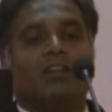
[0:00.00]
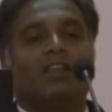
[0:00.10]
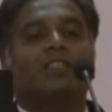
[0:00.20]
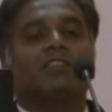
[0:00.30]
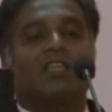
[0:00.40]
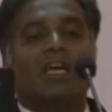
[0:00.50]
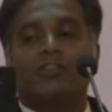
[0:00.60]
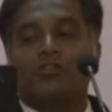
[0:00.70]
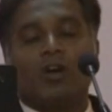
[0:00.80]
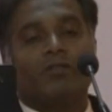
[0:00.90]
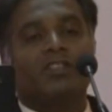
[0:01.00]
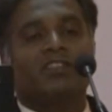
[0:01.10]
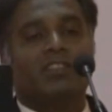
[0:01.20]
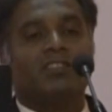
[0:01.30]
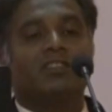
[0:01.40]
Like say, as you have in
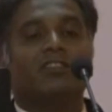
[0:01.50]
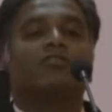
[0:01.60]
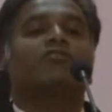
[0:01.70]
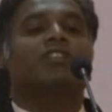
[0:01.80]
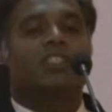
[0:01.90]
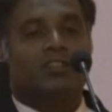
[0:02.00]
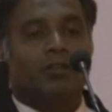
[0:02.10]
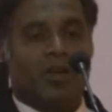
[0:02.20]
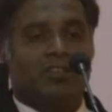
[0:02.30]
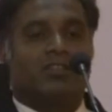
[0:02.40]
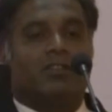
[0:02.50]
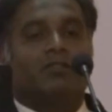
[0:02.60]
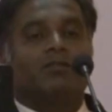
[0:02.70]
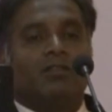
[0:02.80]
3G, the switch is the master.